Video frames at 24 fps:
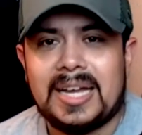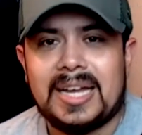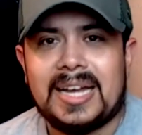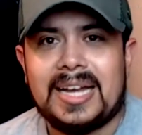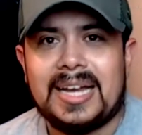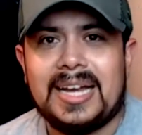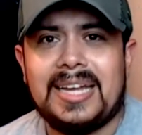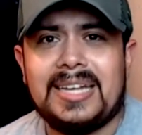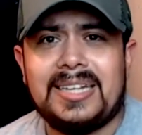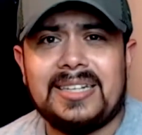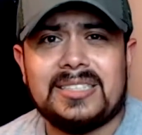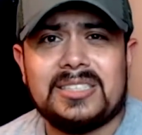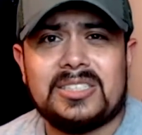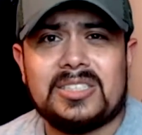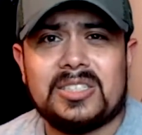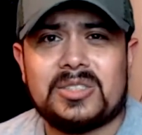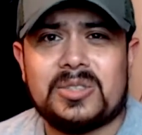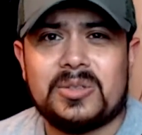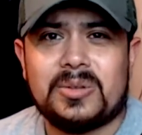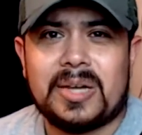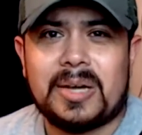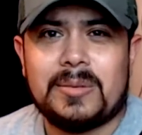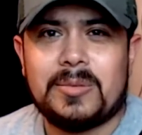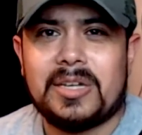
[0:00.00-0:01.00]
Hey guys,
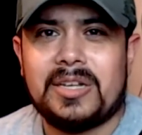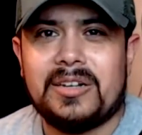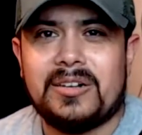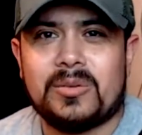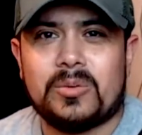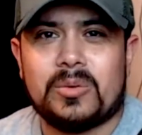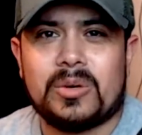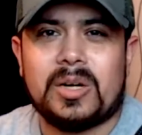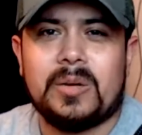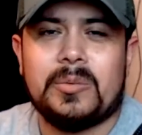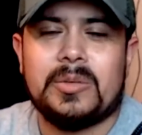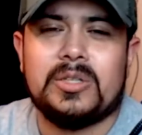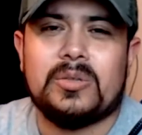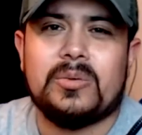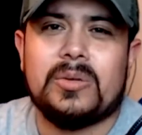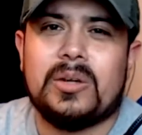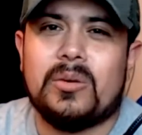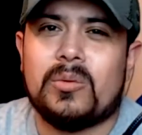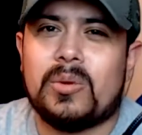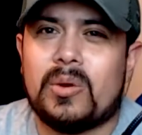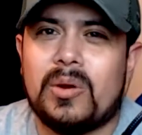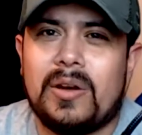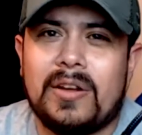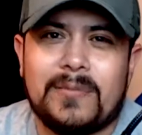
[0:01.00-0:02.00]
JustitudeGaming here. We're going to be doing
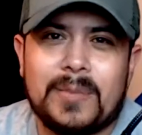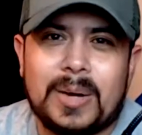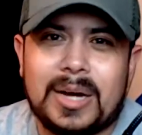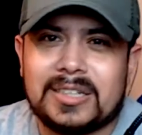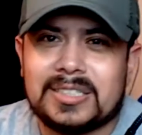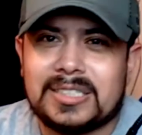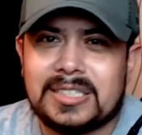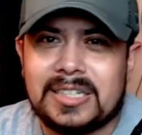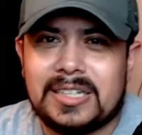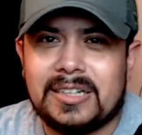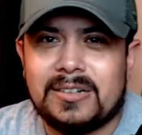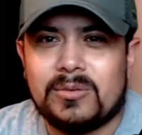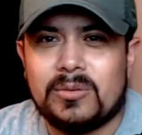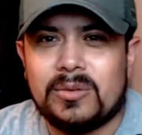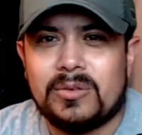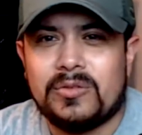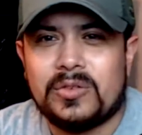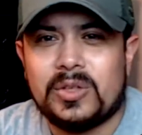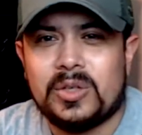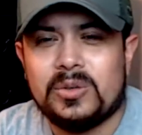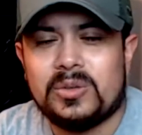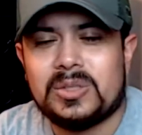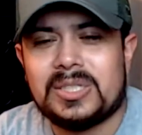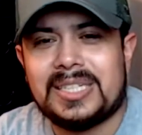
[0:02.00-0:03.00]
an unboxing and
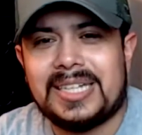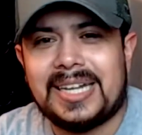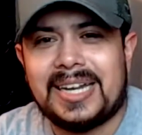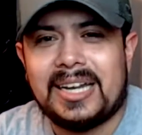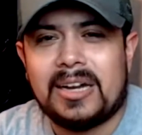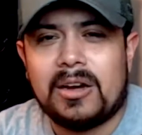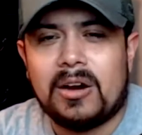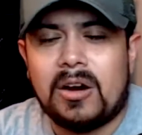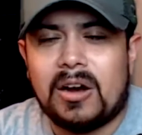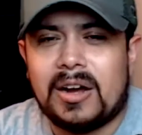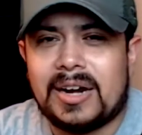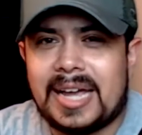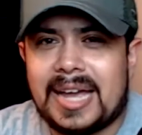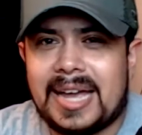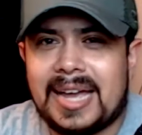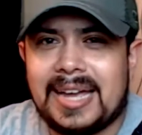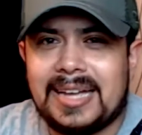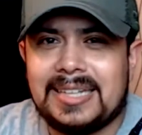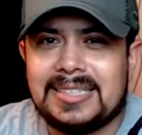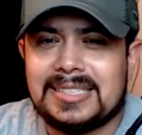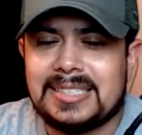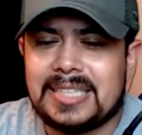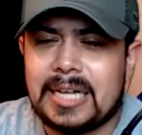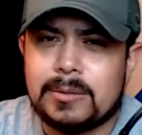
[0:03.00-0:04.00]
review today on
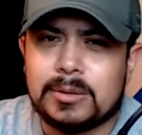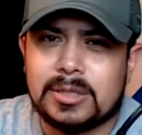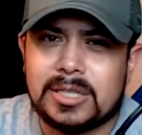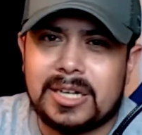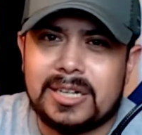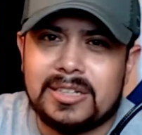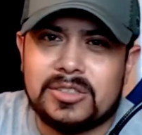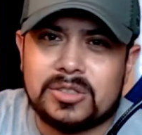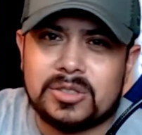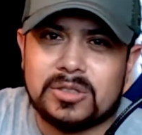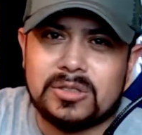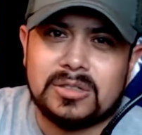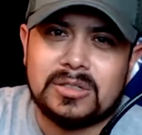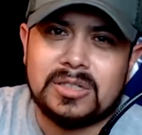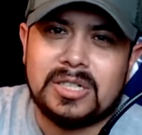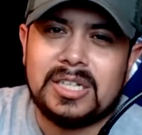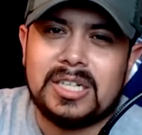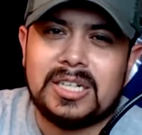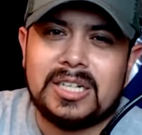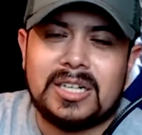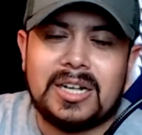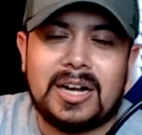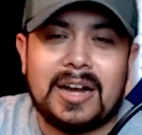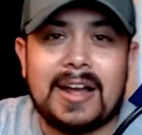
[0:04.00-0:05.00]
a stabilizer.
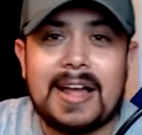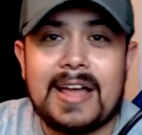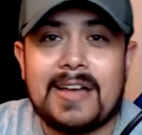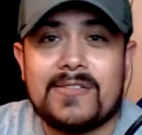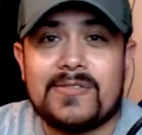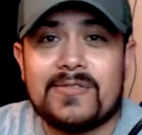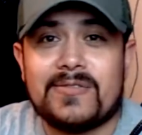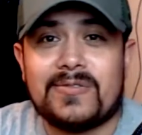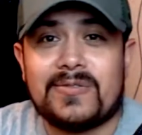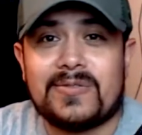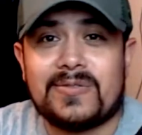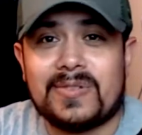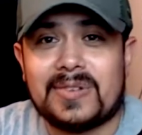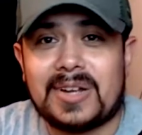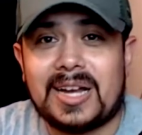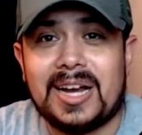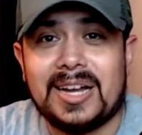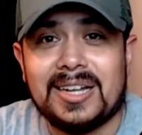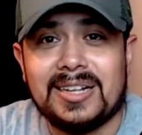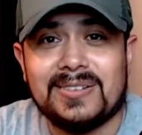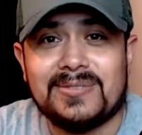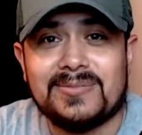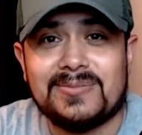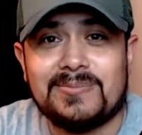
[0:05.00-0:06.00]
I have
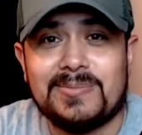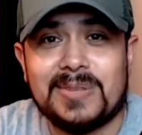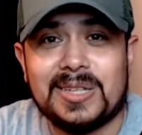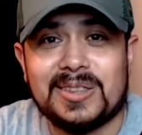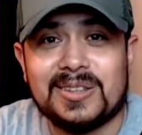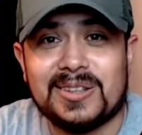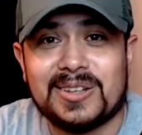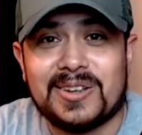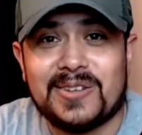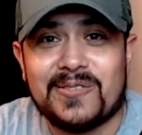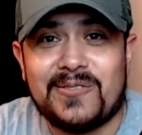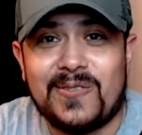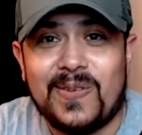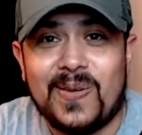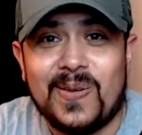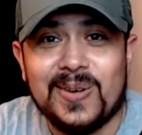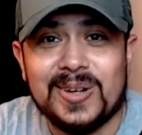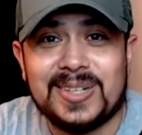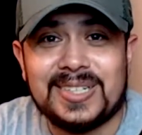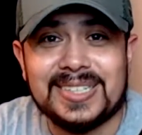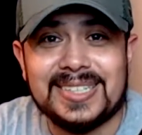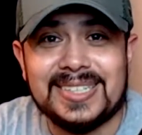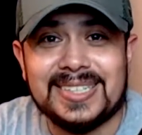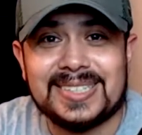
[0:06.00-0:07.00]
kind of been looking
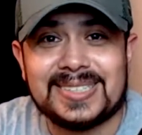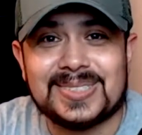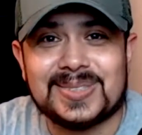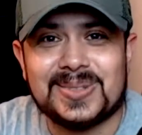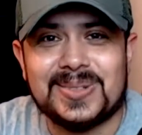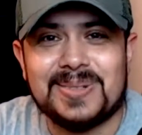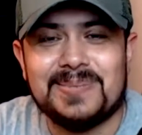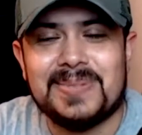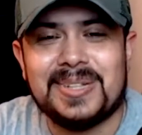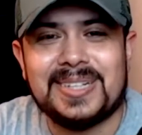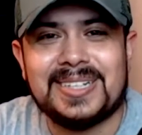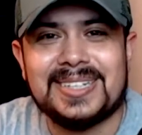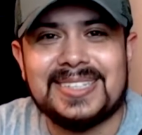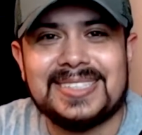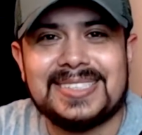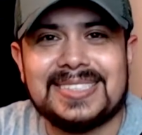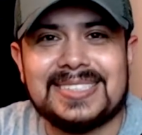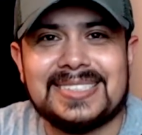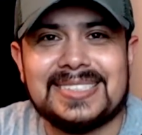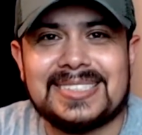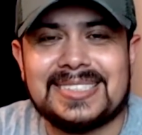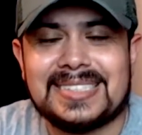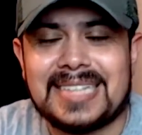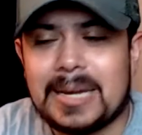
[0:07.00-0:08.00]
forward to this one because
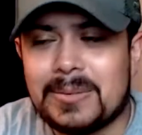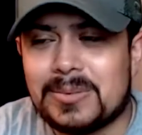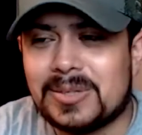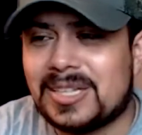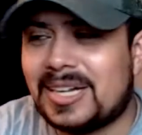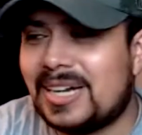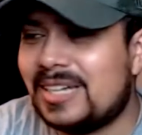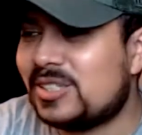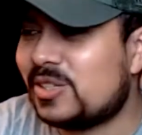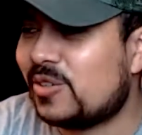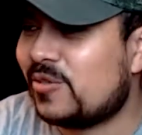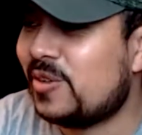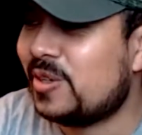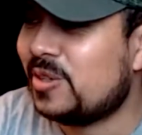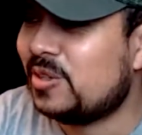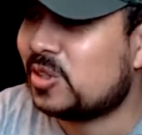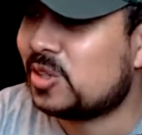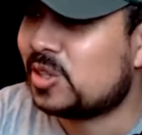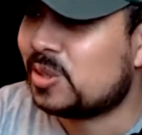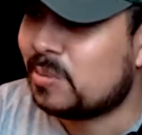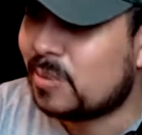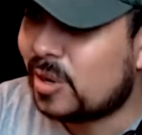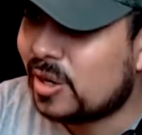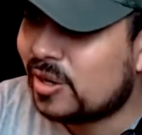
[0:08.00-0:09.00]
it's stabilizer for your
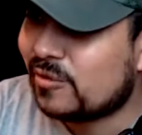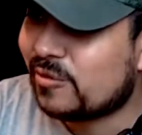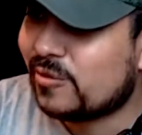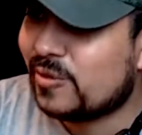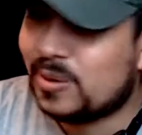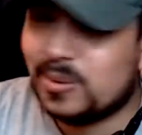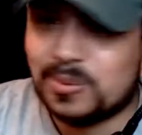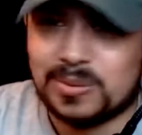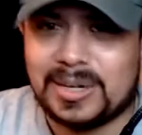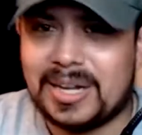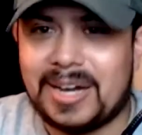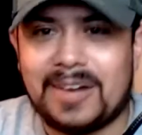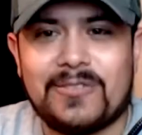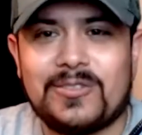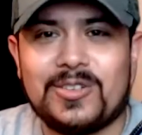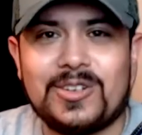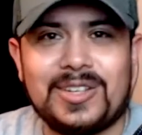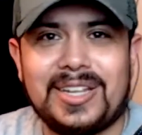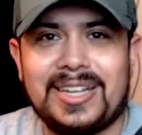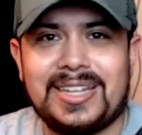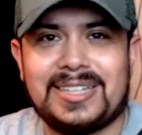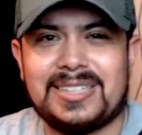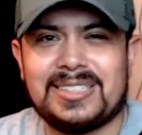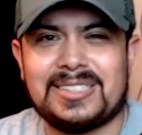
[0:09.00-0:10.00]
smartphone, not for
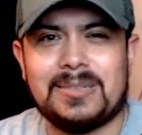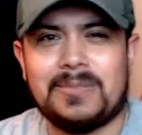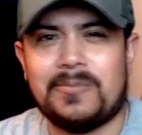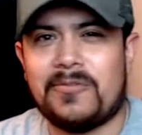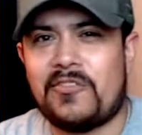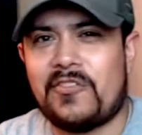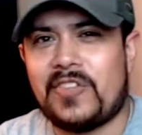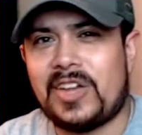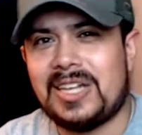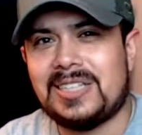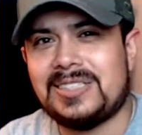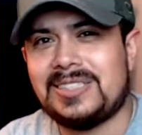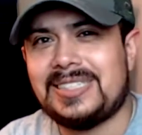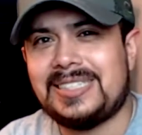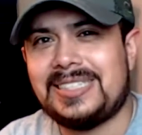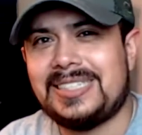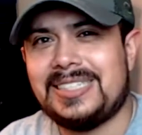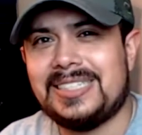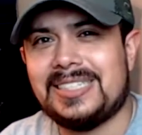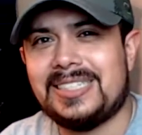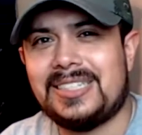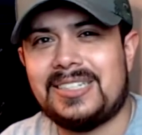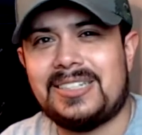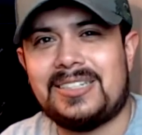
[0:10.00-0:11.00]
like some fancy
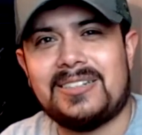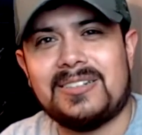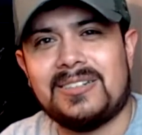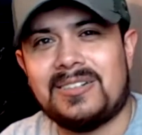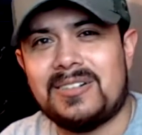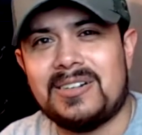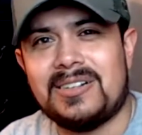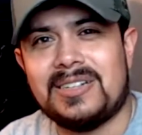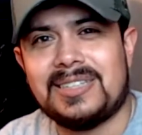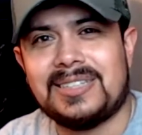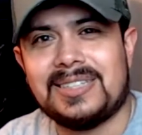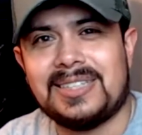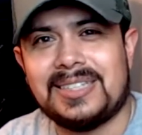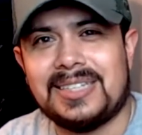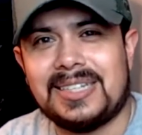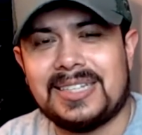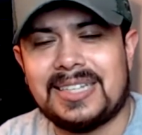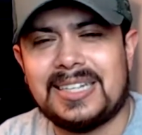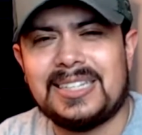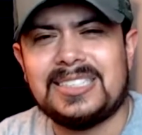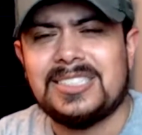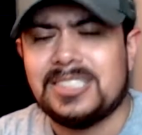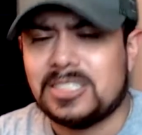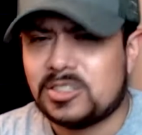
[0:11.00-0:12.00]
DLR or anything like
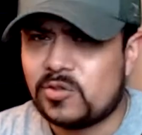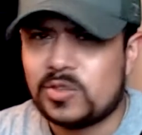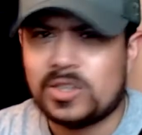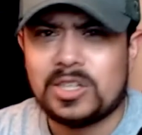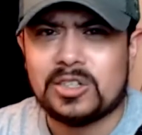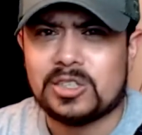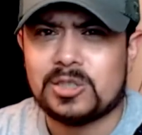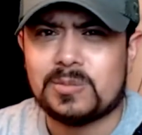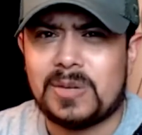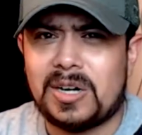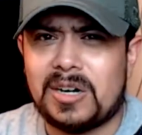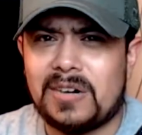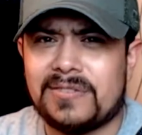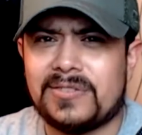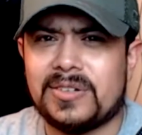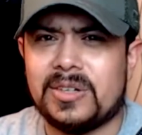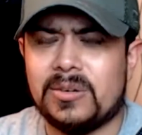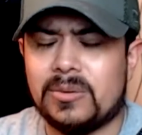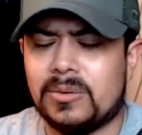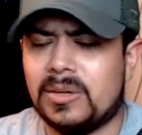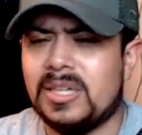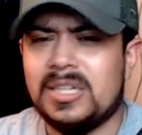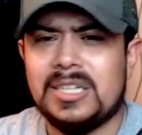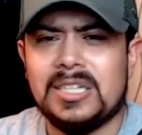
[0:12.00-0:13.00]
that, just for your
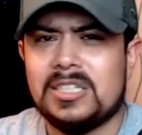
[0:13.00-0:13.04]
smartphone.